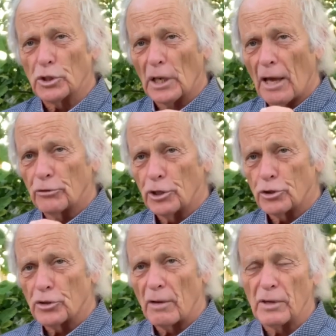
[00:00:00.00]
allow
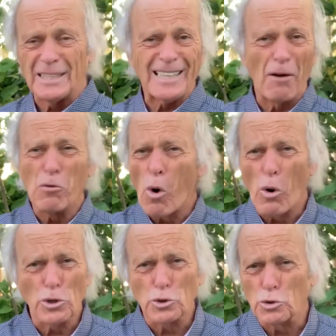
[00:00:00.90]
teachers to have guns. Of
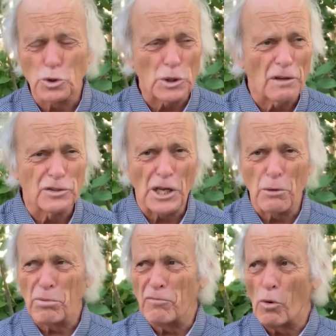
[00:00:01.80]
course you should. I've said
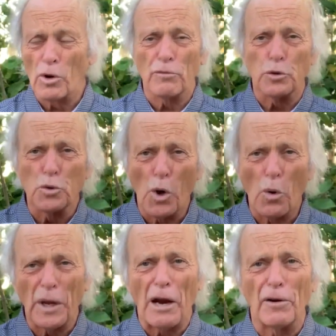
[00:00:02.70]
it before. If you
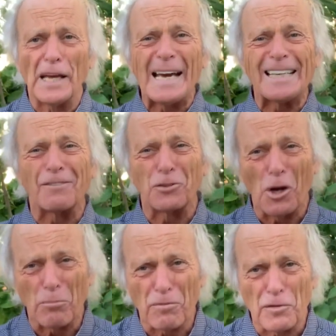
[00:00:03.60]
don't carry a gun, and if you're
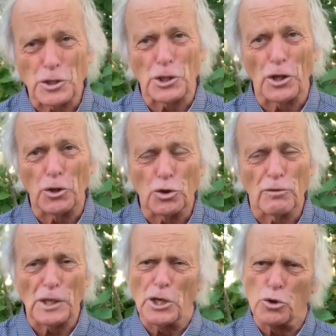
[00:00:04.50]
not proficient in the use of
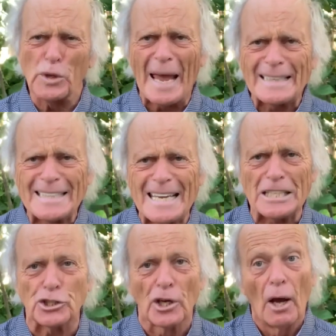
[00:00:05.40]
a gun, you can't
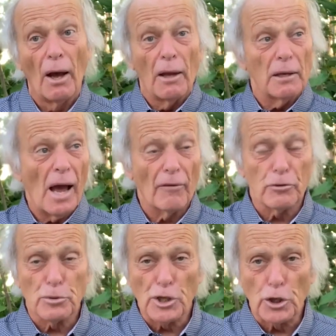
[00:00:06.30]
teach. You have to
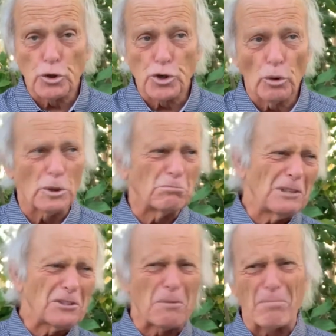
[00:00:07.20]
protect your children. It
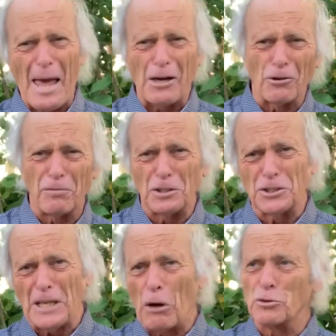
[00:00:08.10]
doesn't matter if it
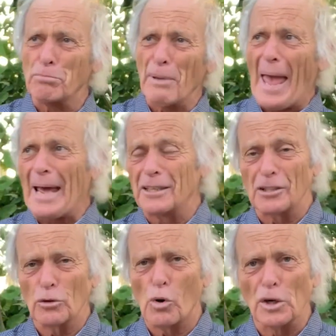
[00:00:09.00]
sounds bad.
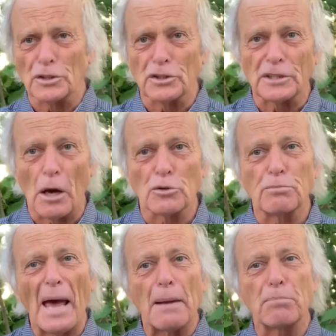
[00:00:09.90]
Of course it sounds
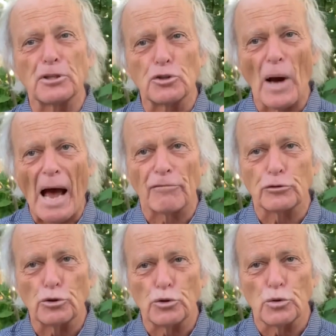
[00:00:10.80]
bad, but you have
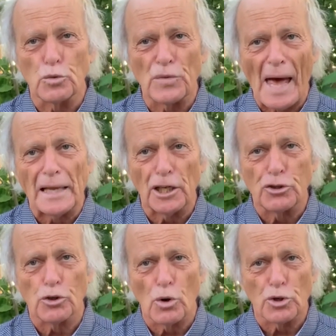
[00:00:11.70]
to do that.
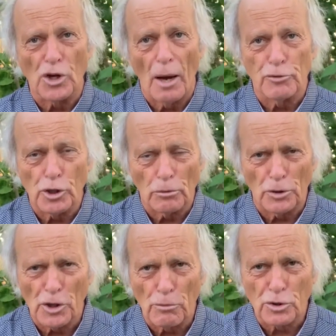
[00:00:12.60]
It's your job.
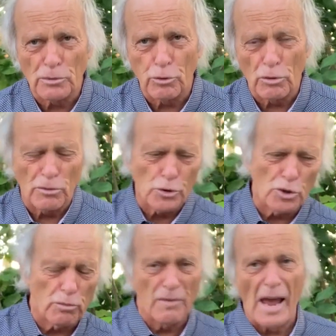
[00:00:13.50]
Children are the most important
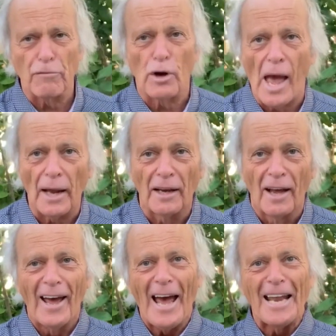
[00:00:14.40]
resource we've ever had
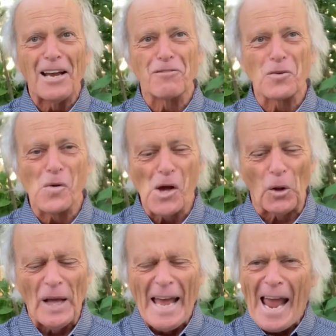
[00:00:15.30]
and ever
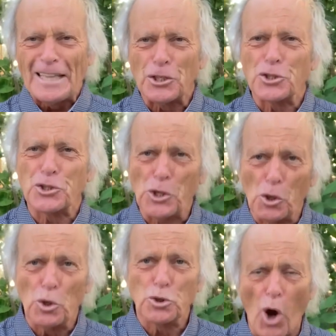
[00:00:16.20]
will. And they're
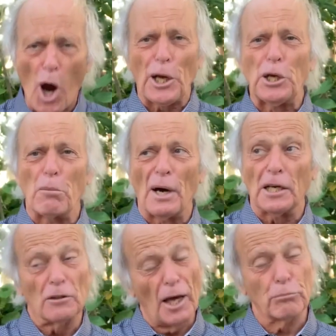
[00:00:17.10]
still talking about
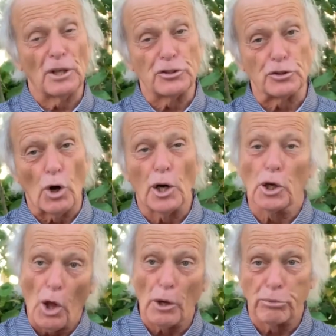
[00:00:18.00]
it. A lot of places aren't.
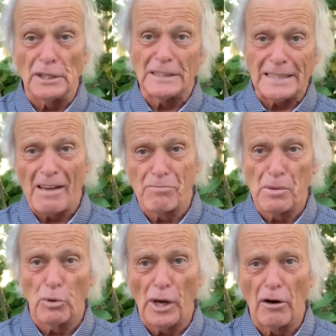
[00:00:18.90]
A lot of places have
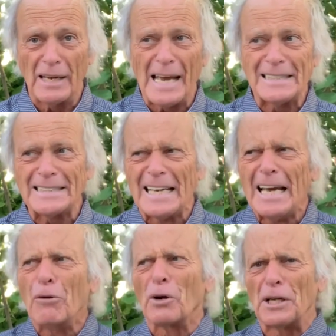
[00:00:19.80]
people carrying guns.
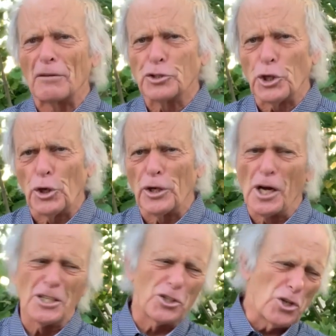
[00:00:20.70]
We're going to have security
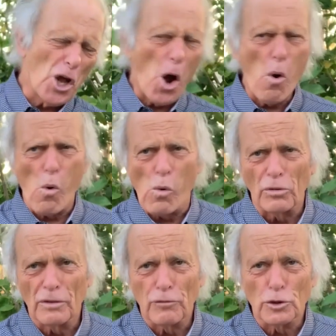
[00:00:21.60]
guards. No!
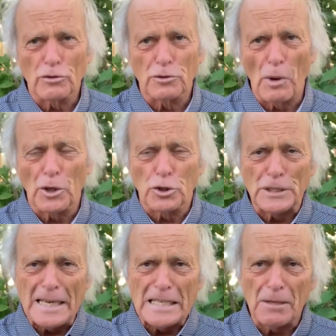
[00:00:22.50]
The first responders
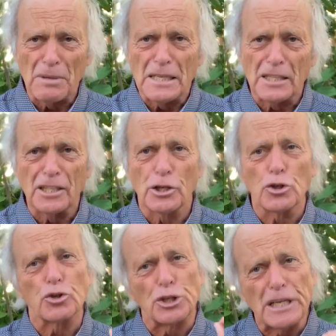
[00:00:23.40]
need to be the
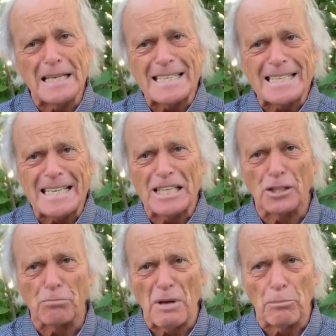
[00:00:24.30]
teachers. You need to teach
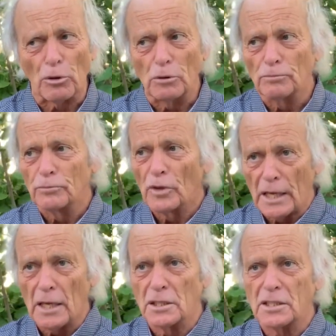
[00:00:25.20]
people,
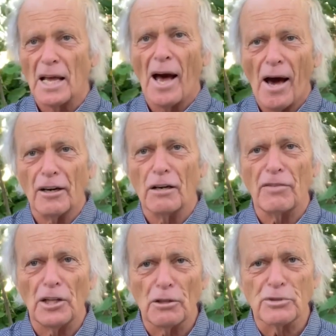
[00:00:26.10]
kids, how to
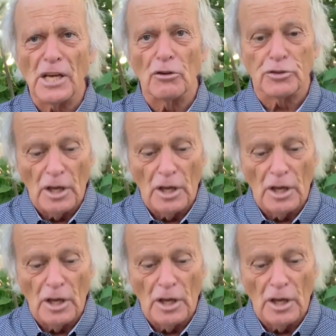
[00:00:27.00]
defend themselves.